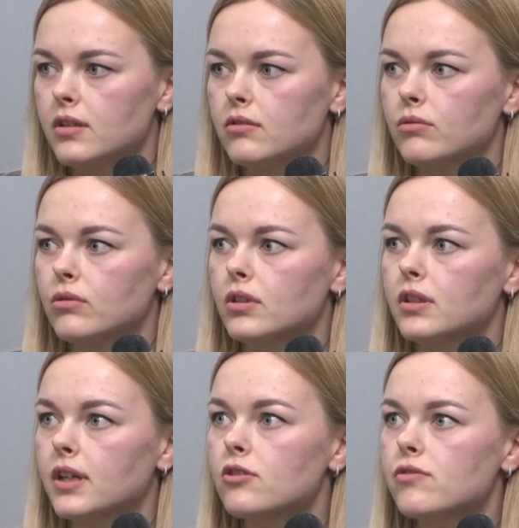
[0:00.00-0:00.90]
talk
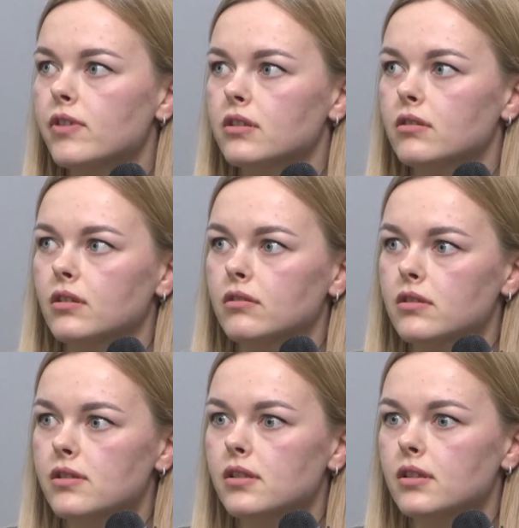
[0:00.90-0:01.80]
about
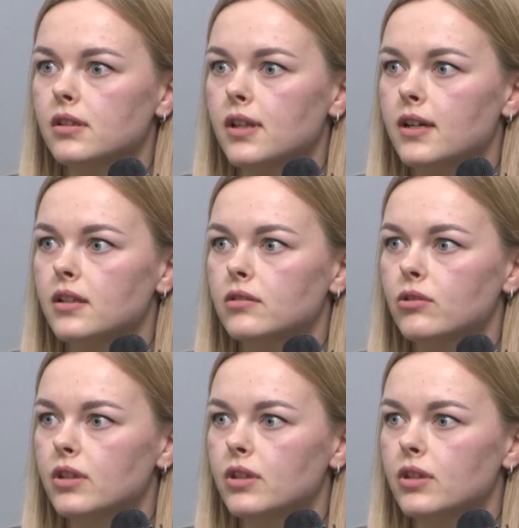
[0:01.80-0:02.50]
development